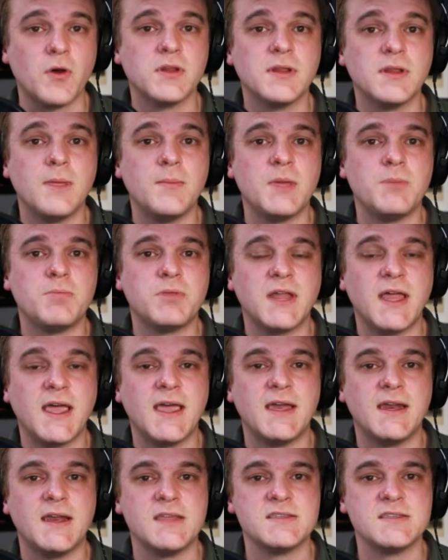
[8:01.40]
Let me play
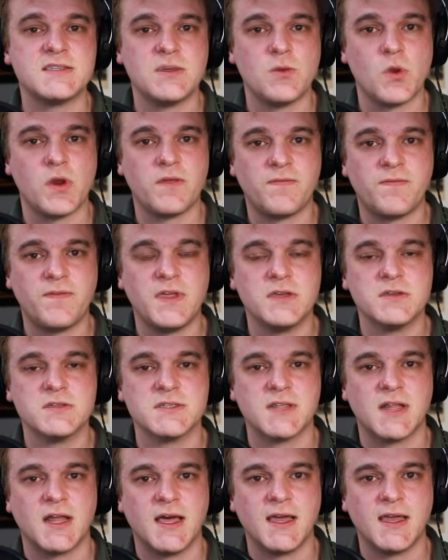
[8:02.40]
it and see what it feels
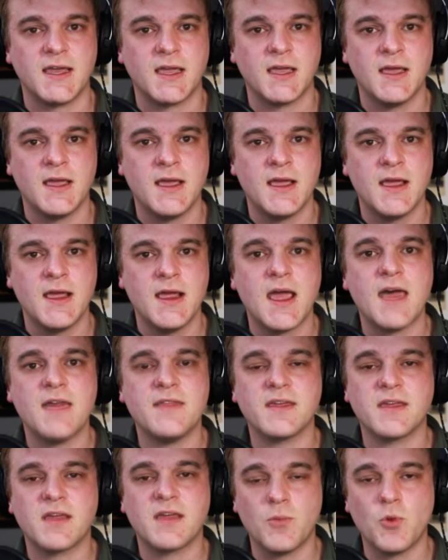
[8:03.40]
like, and
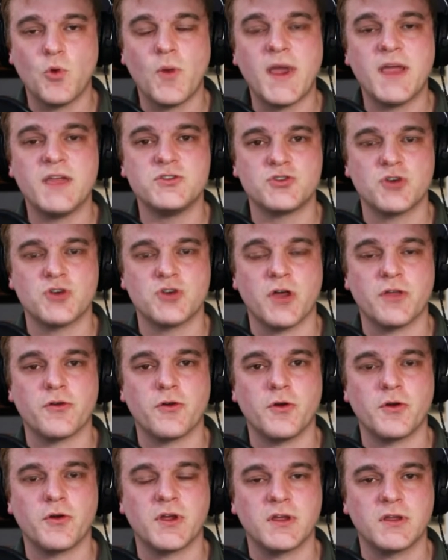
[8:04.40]
then come away and draw
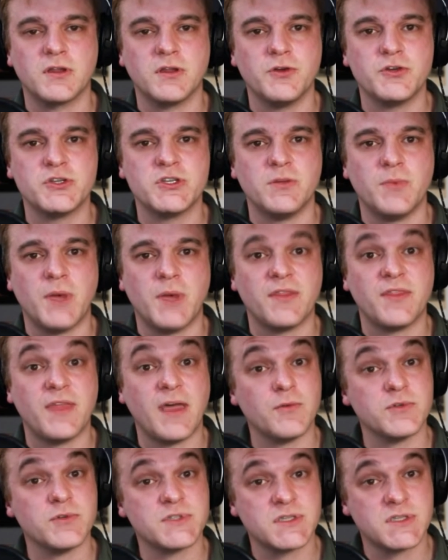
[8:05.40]
their own conclusion about
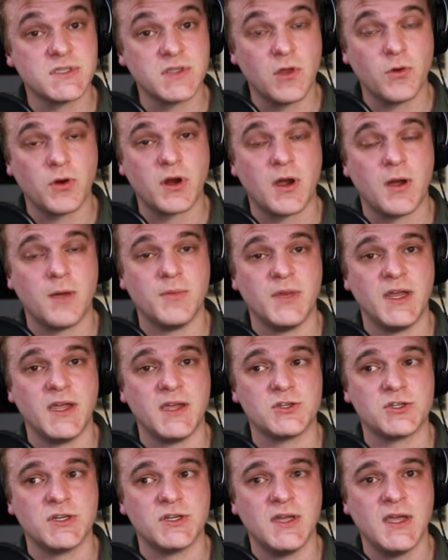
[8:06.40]
that was a slower
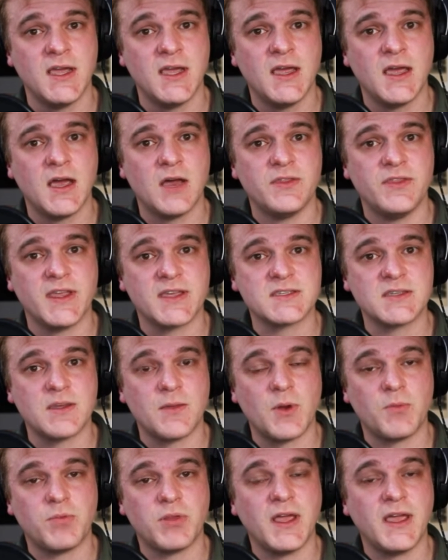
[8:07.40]
combination. Next time
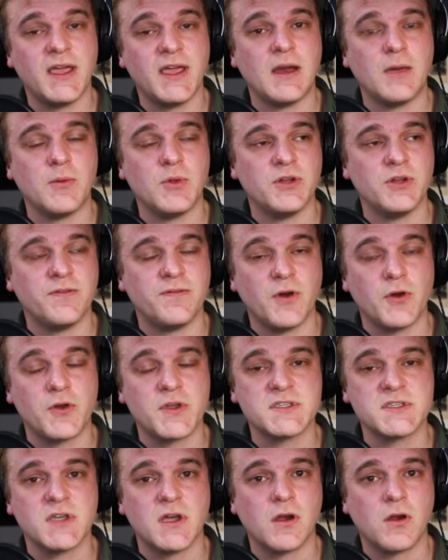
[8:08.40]
I play it, I'm going to
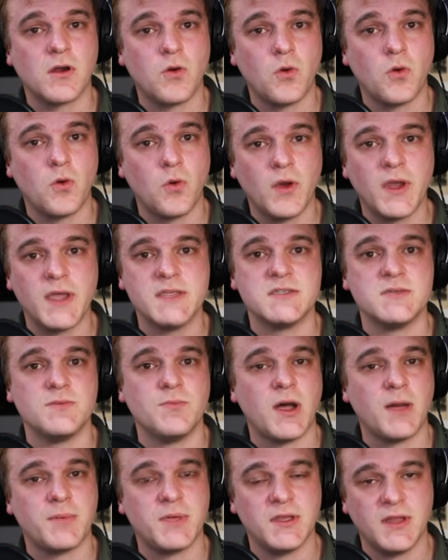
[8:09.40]
focus on coins and
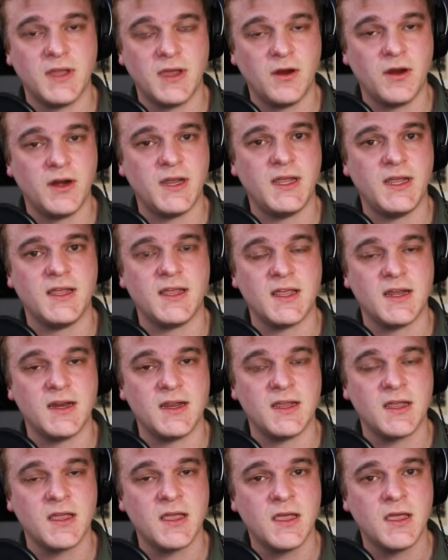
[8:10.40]
popularity and
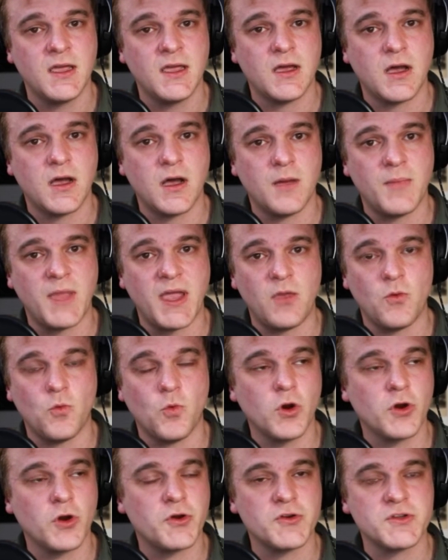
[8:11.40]
getting um, eight
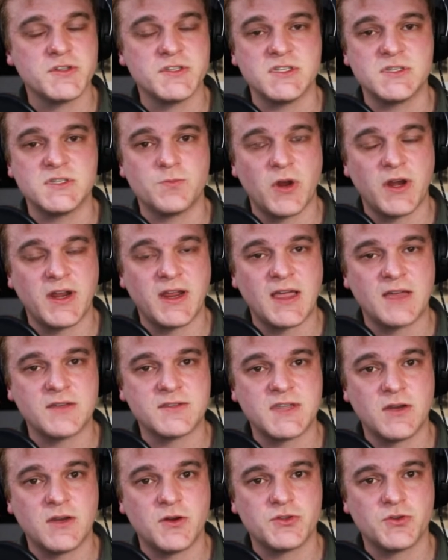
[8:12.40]
workers and spreading out
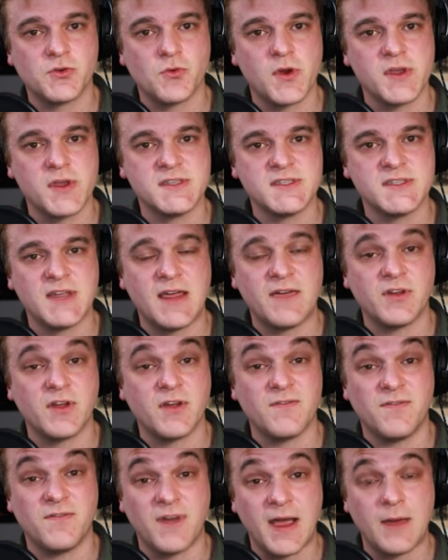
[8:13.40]
territories and having a
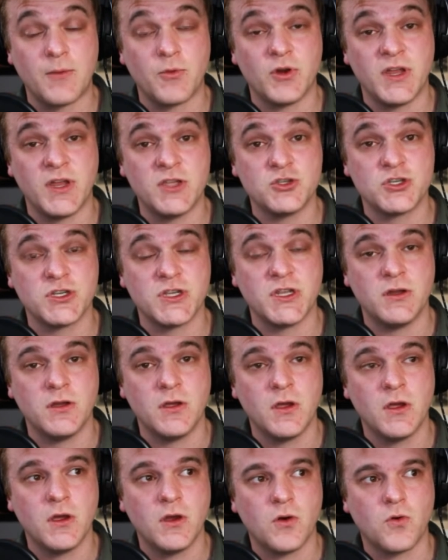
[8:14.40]
vibrant engine
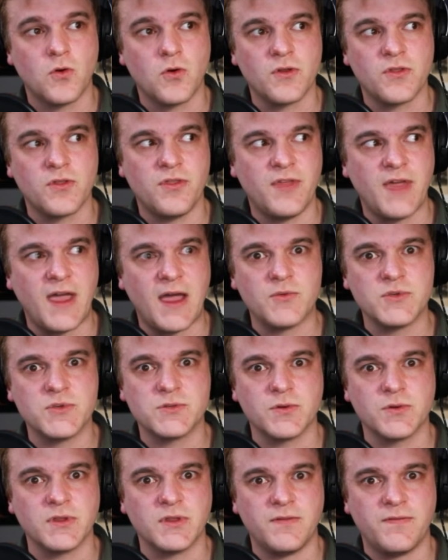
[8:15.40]
or that was
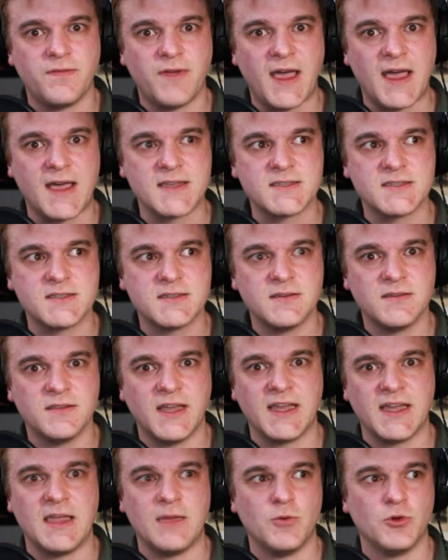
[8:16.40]
really fast that
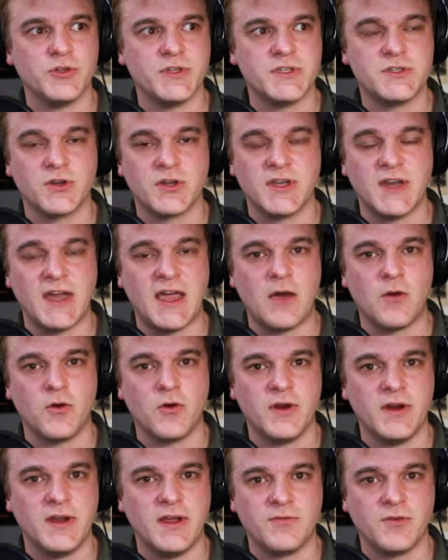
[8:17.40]
game only took an hour
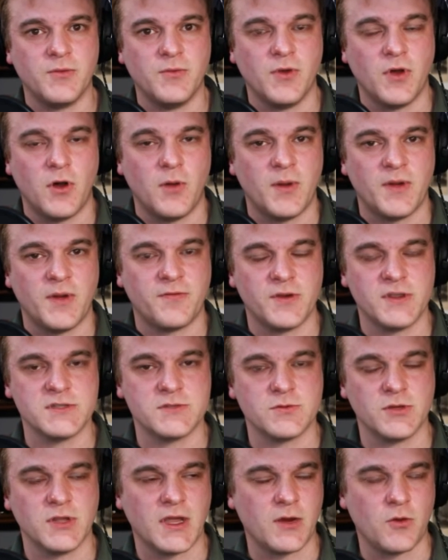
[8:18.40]
and every all my friends
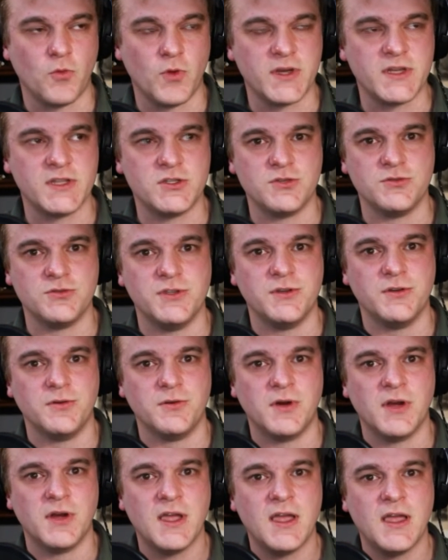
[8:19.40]
were like what did you
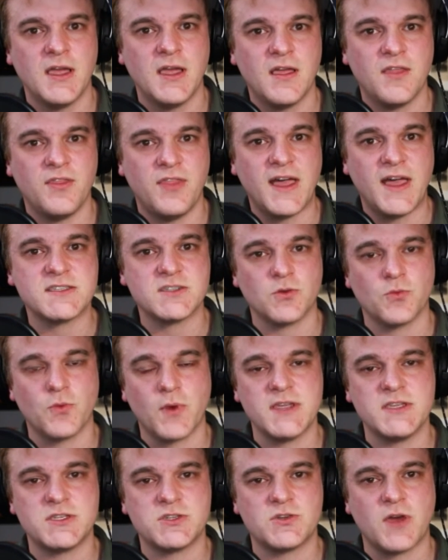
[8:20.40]
do that's a
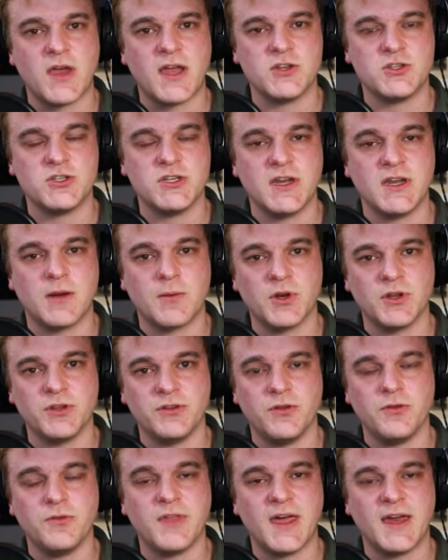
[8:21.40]
race strategy and i'm going
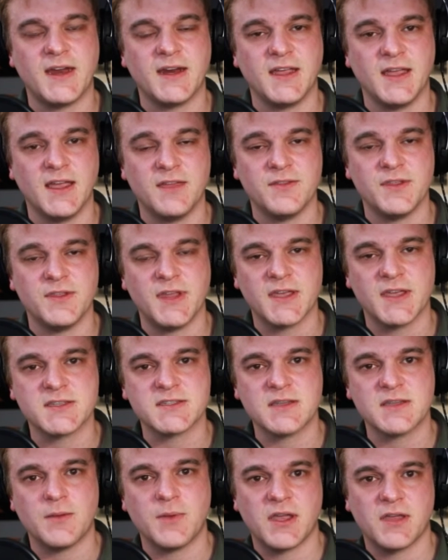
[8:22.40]
to do that again the next
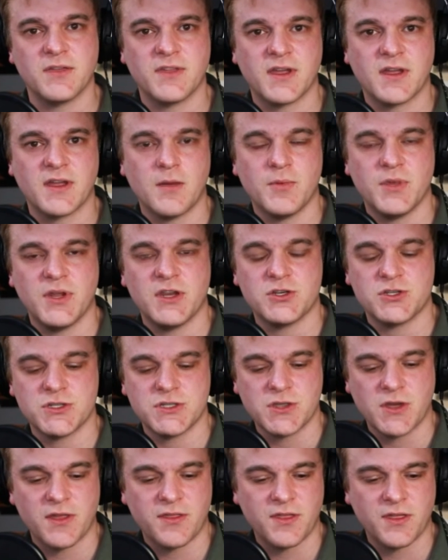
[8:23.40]
time i get the combination
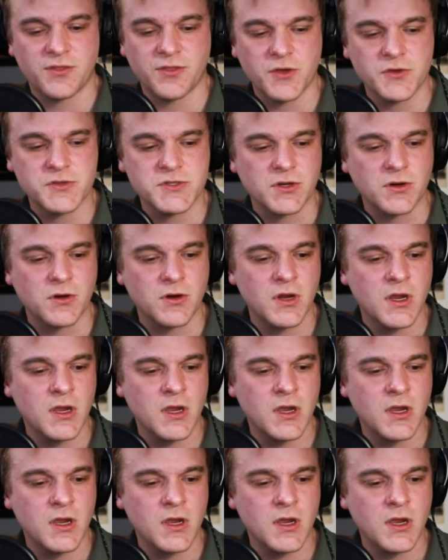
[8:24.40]
so i think those are